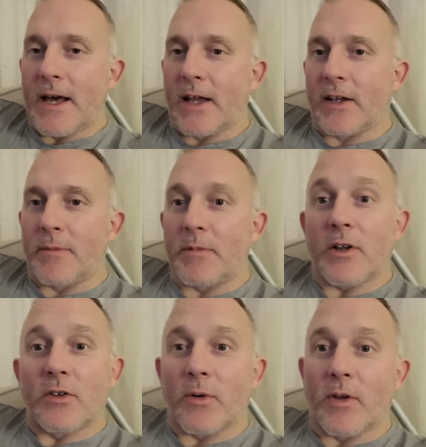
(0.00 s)
and I'm
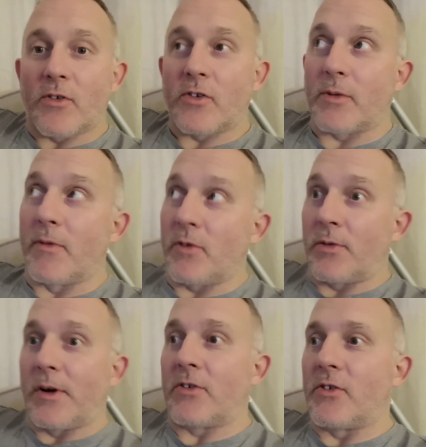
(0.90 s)
going to answer some of your
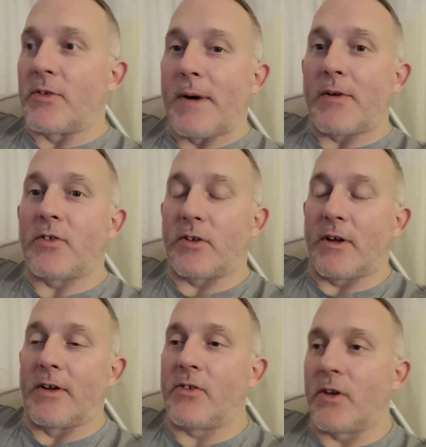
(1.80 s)
questions about
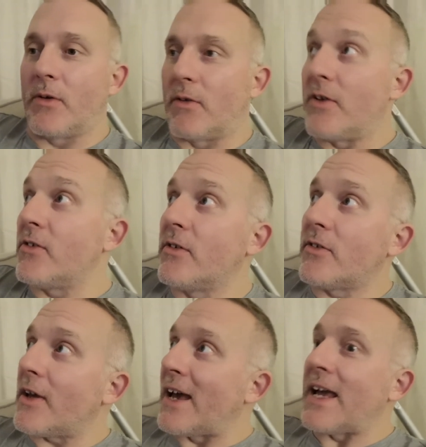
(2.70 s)
stars. So there isn't
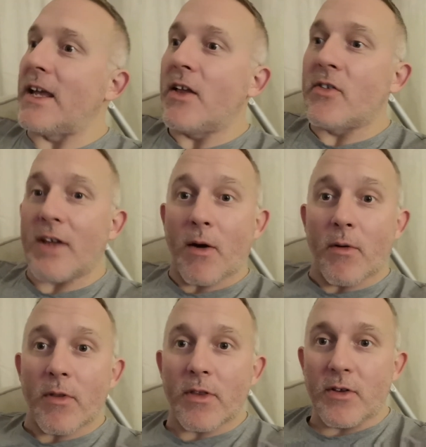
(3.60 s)
a
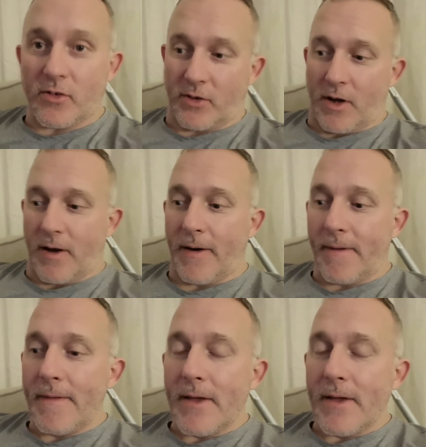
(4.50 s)
South Star.